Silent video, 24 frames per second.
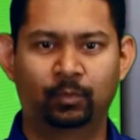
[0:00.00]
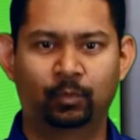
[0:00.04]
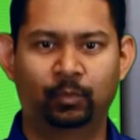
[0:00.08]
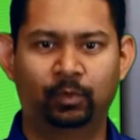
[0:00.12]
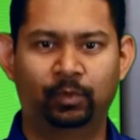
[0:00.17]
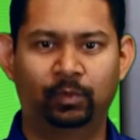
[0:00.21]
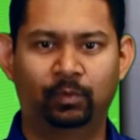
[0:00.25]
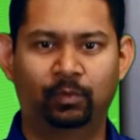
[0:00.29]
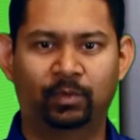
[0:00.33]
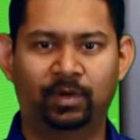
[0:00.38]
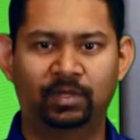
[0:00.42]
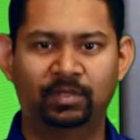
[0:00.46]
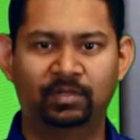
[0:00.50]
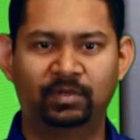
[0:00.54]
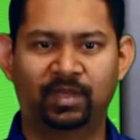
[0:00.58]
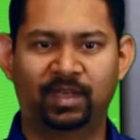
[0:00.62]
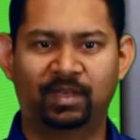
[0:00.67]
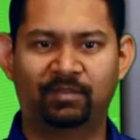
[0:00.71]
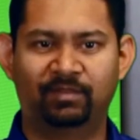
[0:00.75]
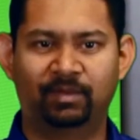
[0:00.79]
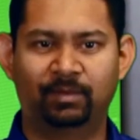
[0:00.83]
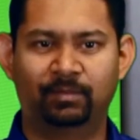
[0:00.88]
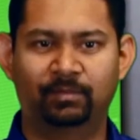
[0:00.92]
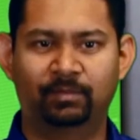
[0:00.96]
We will want to
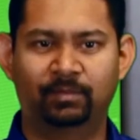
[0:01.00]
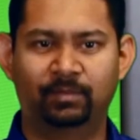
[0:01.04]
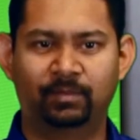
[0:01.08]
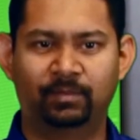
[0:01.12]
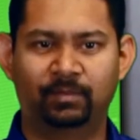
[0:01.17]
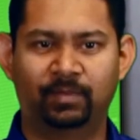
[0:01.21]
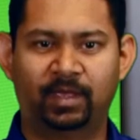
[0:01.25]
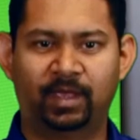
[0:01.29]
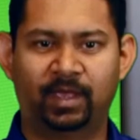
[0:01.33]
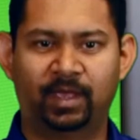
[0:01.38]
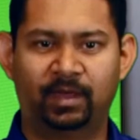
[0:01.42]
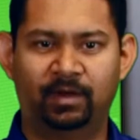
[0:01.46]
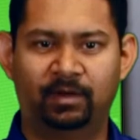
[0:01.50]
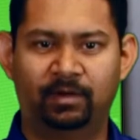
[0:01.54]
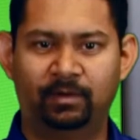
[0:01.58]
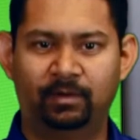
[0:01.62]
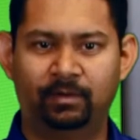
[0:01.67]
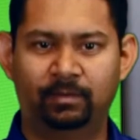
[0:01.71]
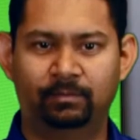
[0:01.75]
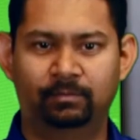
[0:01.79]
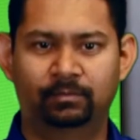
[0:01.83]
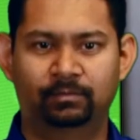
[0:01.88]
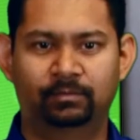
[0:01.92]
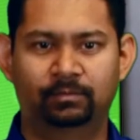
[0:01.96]
have a
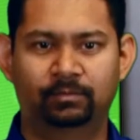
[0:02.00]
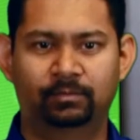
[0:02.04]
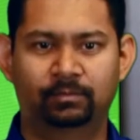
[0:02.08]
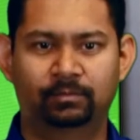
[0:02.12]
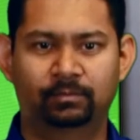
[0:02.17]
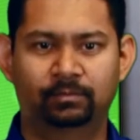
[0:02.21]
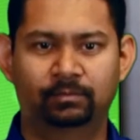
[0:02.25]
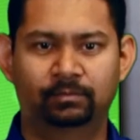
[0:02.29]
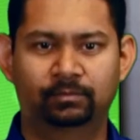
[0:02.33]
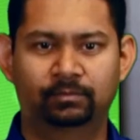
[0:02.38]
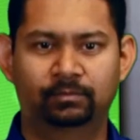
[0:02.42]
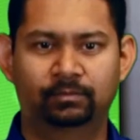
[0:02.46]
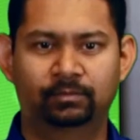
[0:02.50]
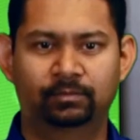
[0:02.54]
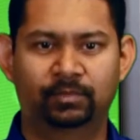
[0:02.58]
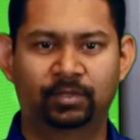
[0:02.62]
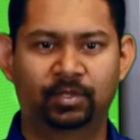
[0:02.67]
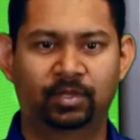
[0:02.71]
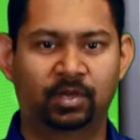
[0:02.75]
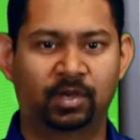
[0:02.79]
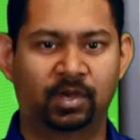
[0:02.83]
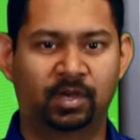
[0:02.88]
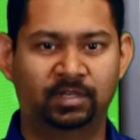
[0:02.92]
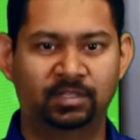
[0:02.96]
header,
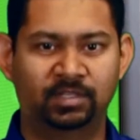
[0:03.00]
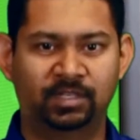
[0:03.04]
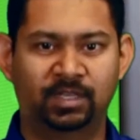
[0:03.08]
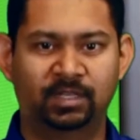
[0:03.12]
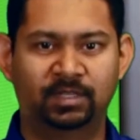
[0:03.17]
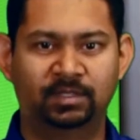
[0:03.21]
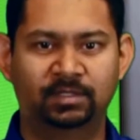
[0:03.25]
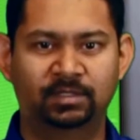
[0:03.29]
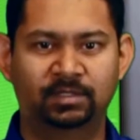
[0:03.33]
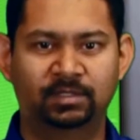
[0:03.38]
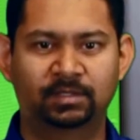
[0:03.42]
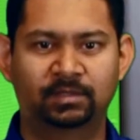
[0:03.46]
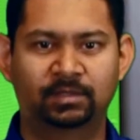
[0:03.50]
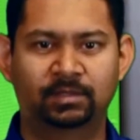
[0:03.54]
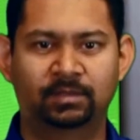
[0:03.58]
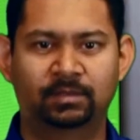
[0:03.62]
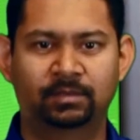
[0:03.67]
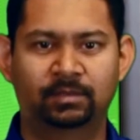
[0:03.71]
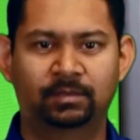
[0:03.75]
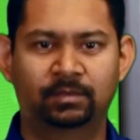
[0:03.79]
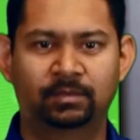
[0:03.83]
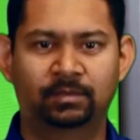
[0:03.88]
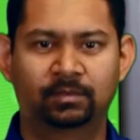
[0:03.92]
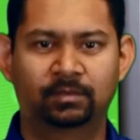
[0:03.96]
the content,
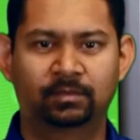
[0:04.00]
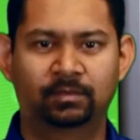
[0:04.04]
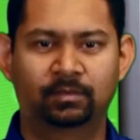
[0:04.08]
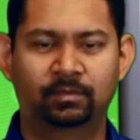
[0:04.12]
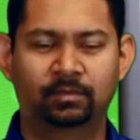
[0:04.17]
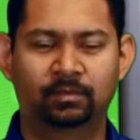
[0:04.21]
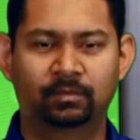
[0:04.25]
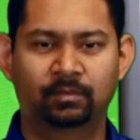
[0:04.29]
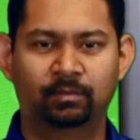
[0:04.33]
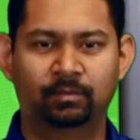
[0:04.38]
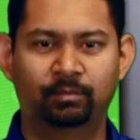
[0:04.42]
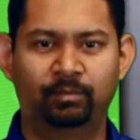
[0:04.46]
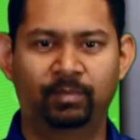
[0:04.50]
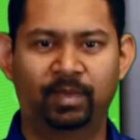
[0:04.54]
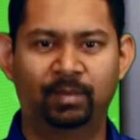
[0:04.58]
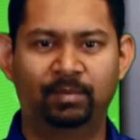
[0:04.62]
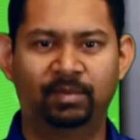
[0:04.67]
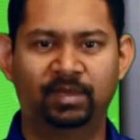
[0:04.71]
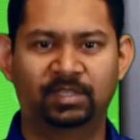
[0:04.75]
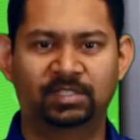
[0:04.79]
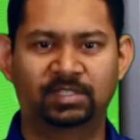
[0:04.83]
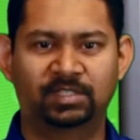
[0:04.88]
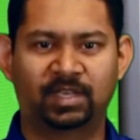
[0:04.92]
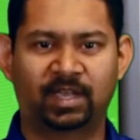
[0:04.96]

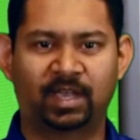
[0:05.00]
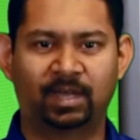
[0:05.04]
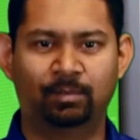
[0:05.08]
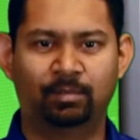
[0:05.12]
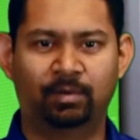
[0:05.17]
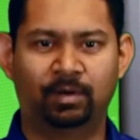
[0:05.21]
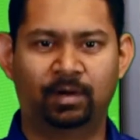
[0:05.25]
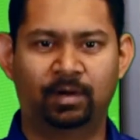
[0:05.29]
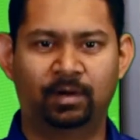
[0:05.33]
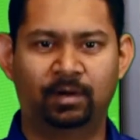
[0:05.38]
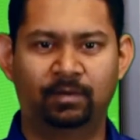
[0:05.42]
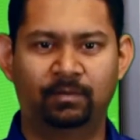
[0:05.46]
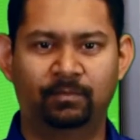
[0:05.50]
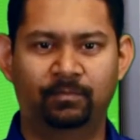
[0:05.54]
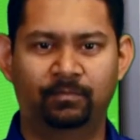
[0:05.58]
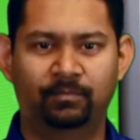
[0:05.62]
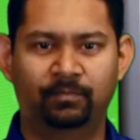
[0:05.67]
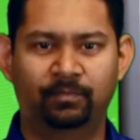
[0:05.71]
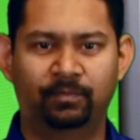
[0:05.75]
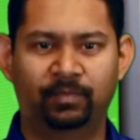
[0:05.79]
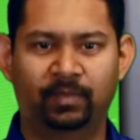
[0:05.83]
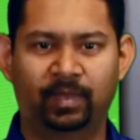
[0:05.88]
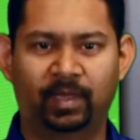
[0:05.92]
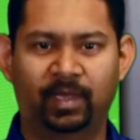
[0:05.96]
maybe a sidebar,
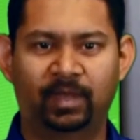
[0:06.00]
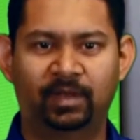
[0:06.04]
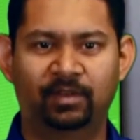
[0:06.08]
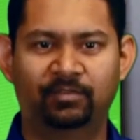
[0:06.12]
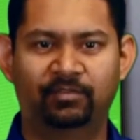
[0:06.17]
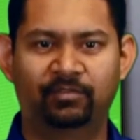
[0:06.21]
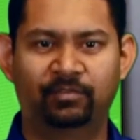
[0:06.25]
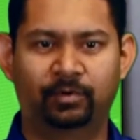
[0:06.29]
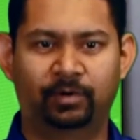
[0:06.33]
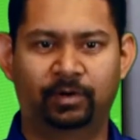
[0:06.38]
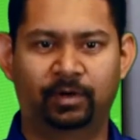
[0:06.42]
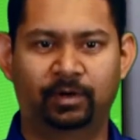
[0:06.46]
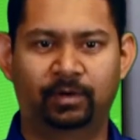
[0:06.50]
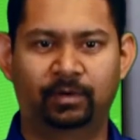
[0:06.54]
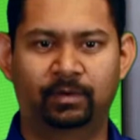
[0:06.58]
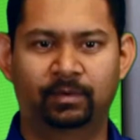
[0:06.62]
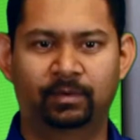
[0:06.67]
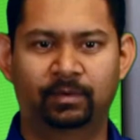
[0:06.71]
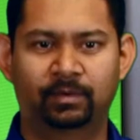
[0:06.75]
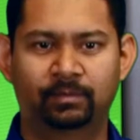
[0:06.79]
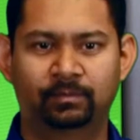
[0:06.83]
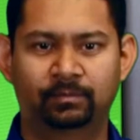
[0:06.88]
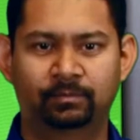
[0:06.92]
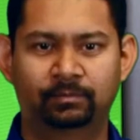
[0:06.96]
and a footer.
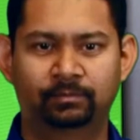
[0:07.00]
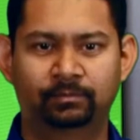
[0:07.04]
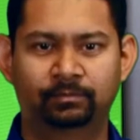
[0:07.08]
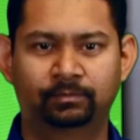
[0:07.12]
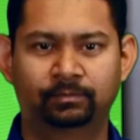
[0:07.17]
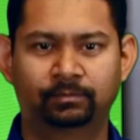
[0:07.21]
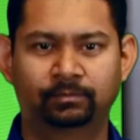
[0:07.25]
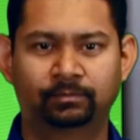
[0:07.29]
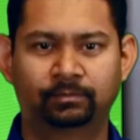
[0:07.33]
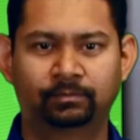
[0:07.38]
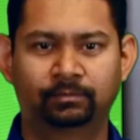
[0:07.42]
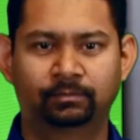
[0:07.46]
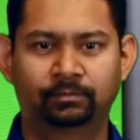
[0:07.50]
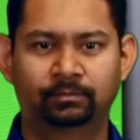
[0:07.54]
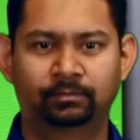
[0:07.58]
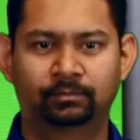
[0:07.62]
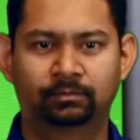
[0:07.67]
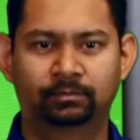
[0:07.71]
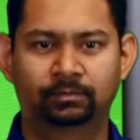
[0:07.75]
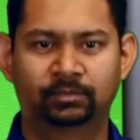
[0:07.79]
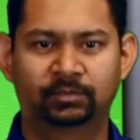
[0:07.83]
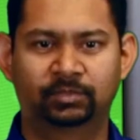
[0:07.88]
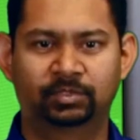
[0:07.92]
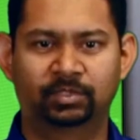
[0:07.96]

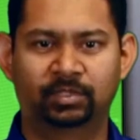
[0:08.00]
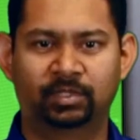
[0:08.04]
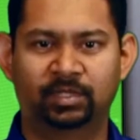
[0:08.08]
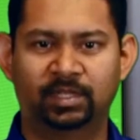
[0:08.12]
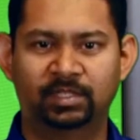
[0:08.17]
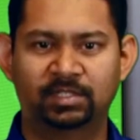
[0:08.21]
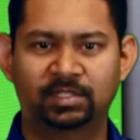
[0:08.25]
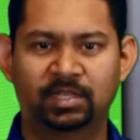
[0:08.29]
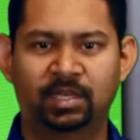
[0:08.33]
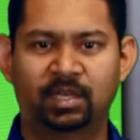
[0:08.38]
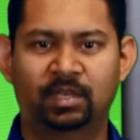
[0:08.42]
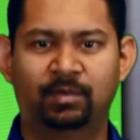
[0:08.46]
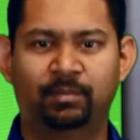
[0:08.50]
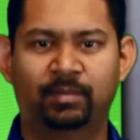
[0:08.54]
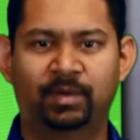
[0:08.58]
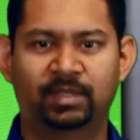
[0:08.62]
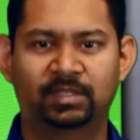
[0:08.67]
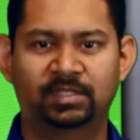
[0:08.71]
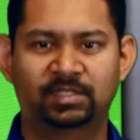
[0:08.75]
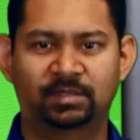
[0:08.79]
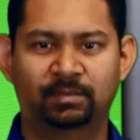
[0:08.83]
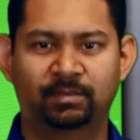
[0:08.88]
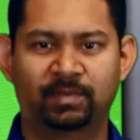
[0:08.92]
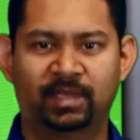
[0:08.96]
So let's talk
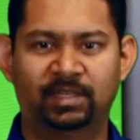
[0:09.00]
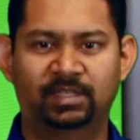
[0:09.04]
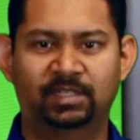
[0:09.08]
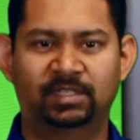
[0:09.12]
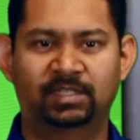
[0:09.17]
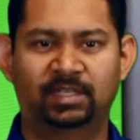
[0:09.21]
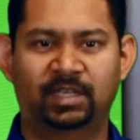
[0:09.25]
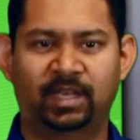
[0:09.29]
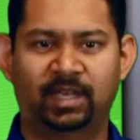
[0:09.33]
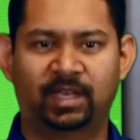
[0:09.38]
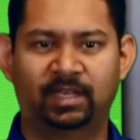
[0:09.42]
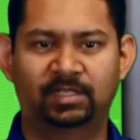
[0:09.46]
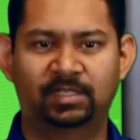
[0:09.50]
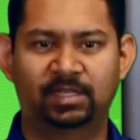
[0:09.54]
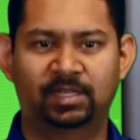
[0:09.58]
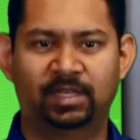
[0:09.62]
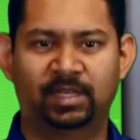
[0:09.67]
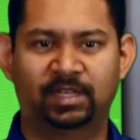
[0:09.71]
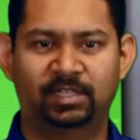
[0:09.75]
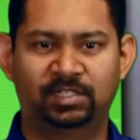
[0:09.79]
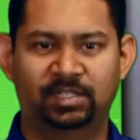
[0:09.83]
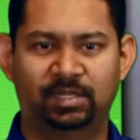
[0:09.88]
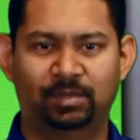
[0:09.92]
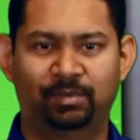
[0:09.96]
about semantic tags in
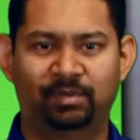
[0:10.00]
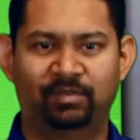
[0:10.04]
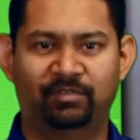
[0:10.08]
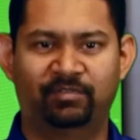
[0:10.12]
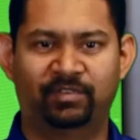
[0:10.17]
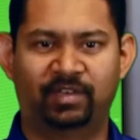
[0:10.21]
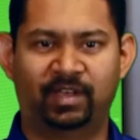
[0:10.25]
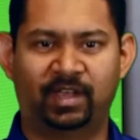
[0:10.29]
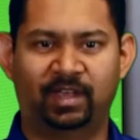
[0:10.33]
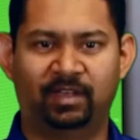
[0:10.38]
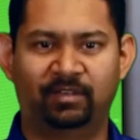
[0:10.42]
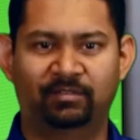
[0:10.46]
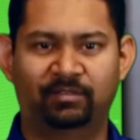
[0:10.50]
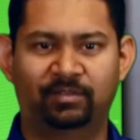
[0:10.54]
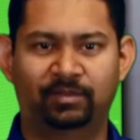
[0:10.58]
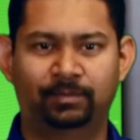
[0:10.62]
HTML5.